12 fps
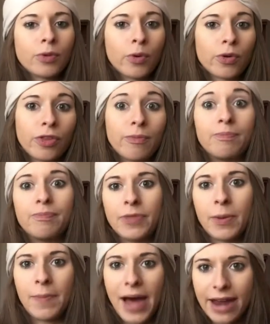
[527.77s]
or
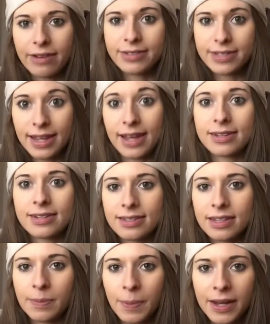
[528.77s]
the battle to get to
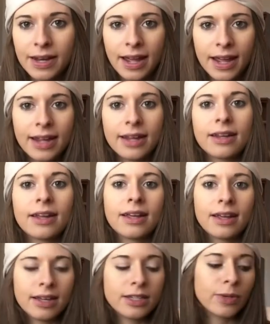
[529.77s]
sleep at night,
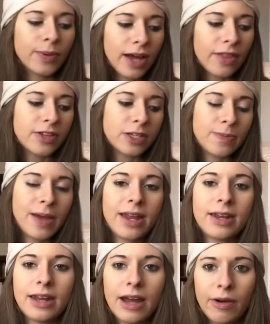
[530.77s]
until we got this
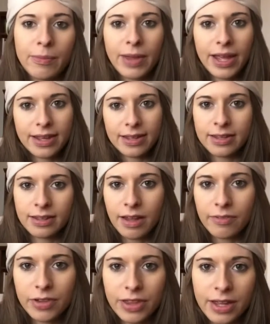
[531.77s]
bed, and now I'm like in
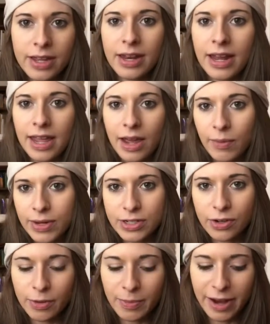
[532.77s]
love with it, and I can't wait to
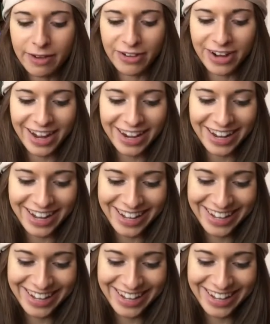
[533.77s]
go to bed every night.